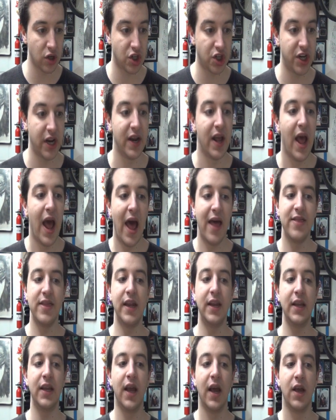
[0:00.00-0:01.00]
shit, and
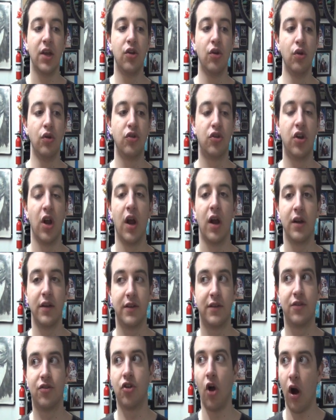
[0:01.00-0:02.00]
then he used
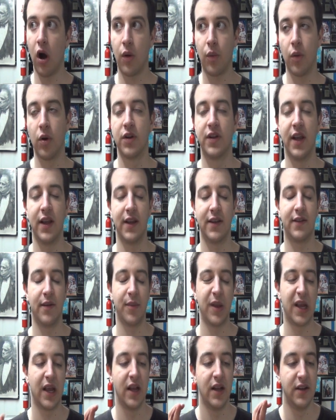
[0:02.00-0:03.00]
Dark World Dealings. I'm
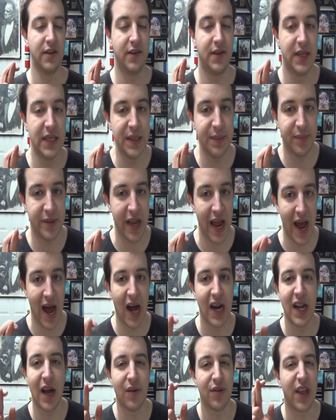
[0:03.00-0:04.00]
like, deep
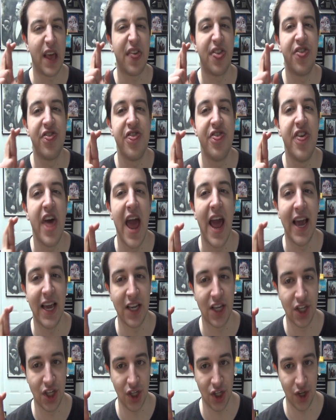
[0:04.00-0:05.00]
down, I was like,
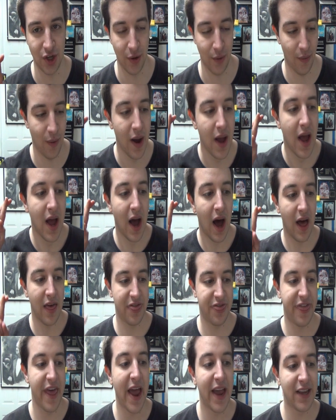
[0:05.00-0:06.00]
thank you
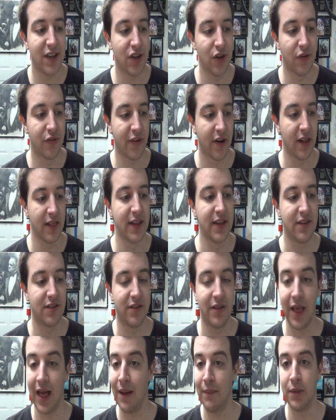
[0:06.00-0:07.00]
for at
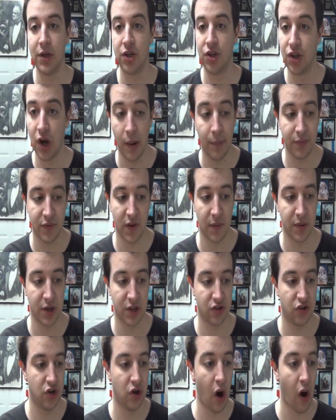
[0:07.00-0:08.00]
least letting me dump some of
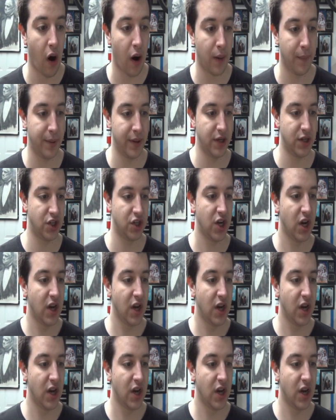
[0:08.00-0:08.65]
this garbage.